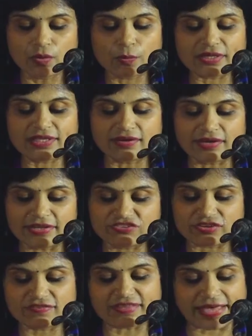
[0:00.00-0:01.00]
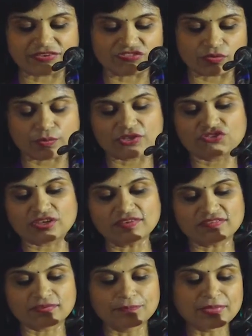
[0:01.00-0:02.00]
with the religious
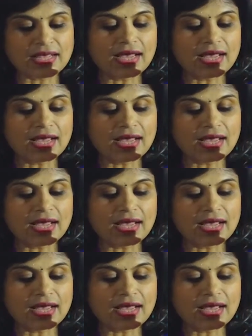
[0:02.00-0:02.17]
activities.